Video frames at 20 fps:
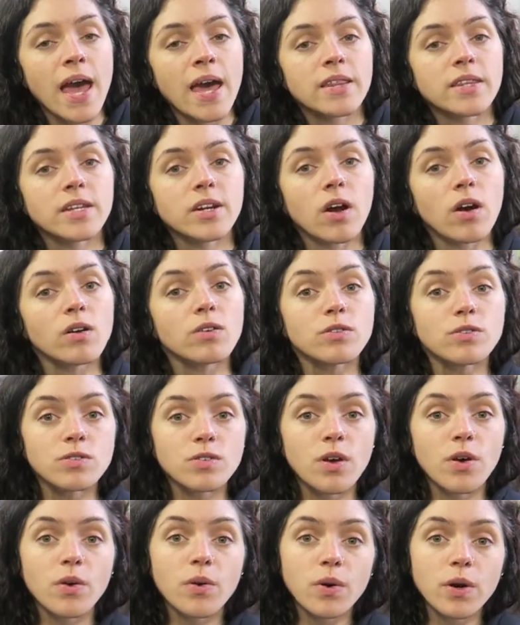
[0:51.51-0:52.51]
and then
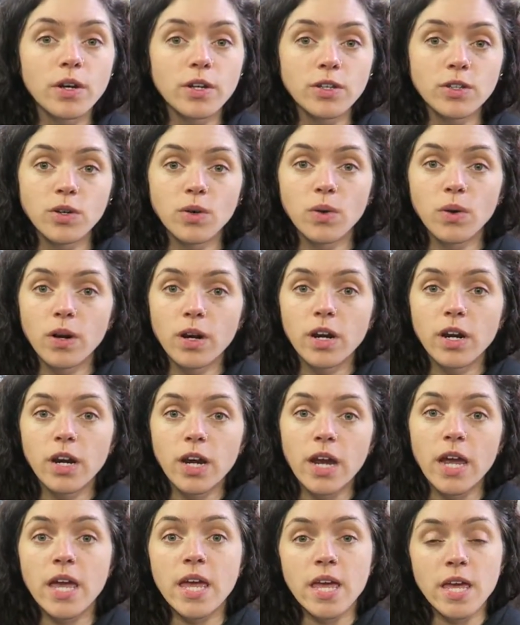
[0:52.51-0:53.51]
also your
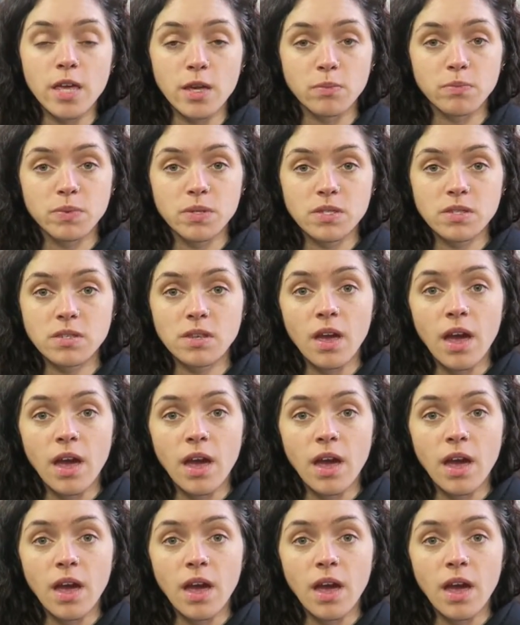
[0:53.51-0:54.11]
hips.